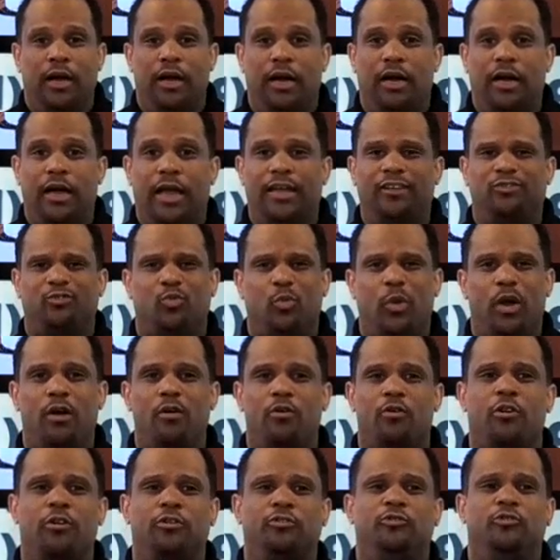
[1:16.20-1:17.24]
As well,
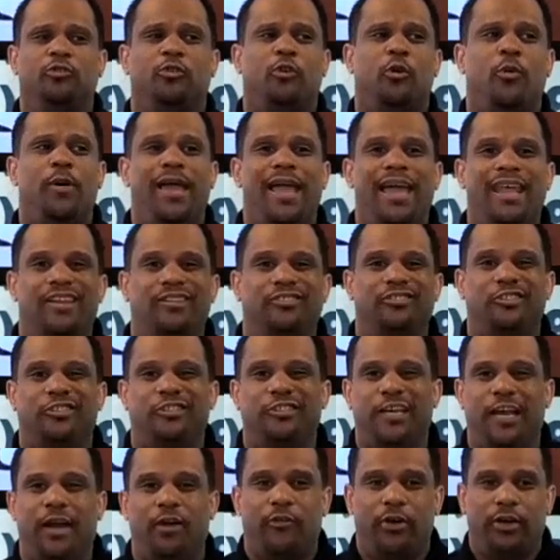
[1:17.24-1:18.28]
could you go ahead and
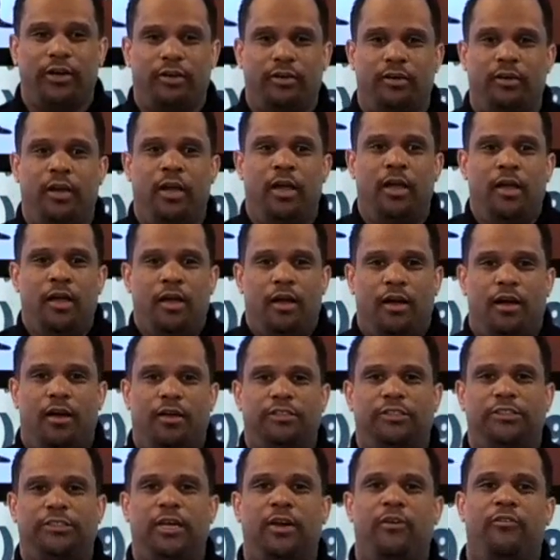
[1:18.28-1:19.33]
share it?
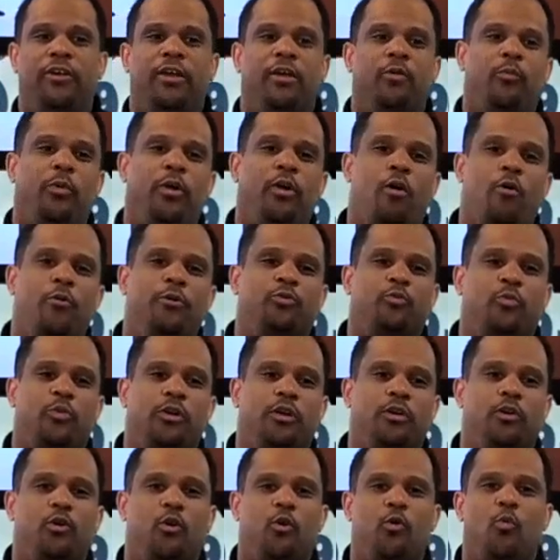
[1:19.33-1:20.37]
Sharing it, we always want to
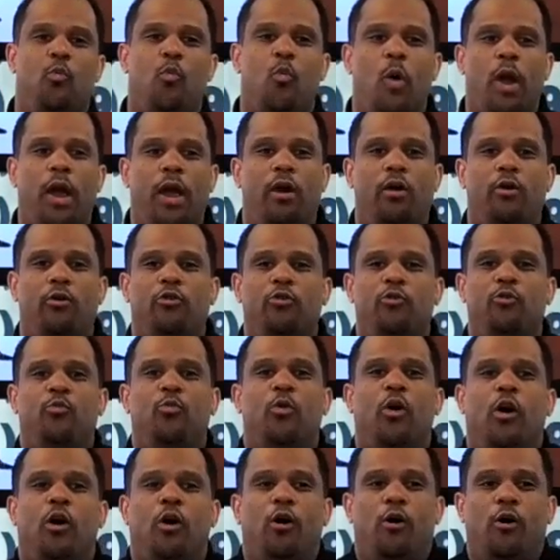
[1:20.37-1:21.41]
know where you
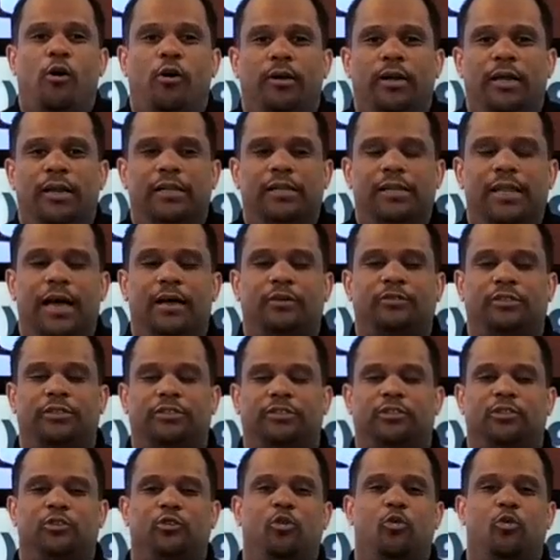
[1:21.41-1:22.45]
are. That allows us
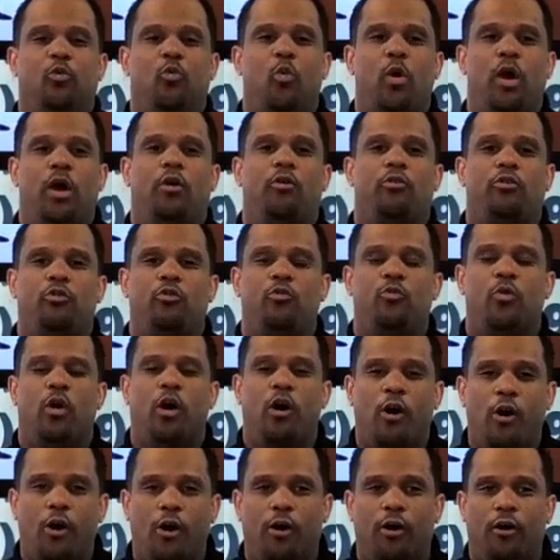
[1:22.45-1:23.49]
to know where you
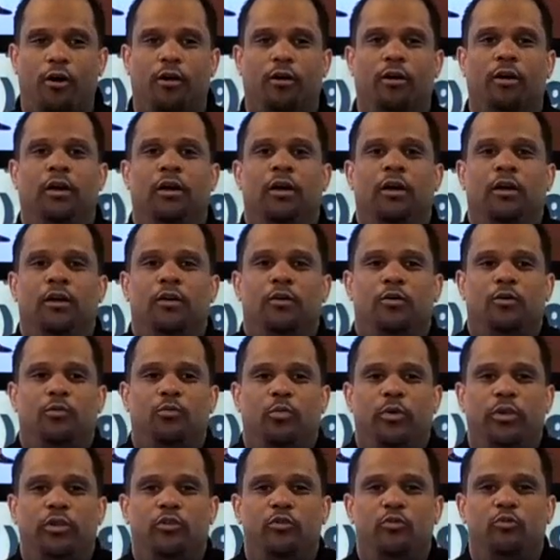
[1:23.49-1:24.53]
are. Or
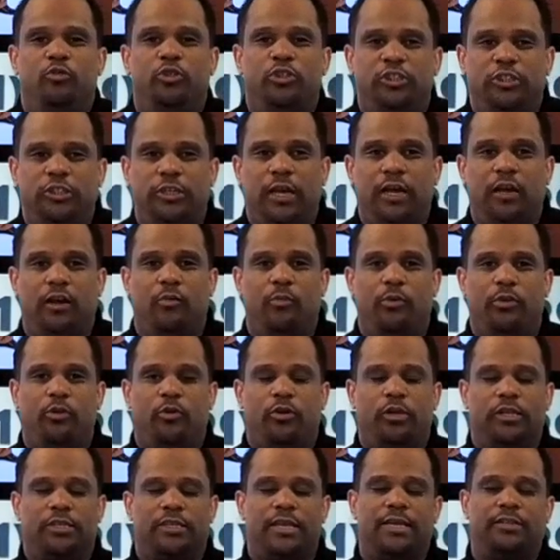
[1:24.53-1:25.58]
when you share, when you
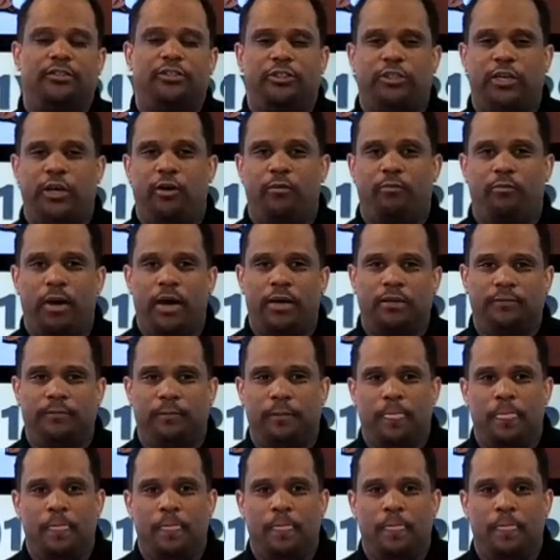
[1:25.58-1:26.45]
click that share button.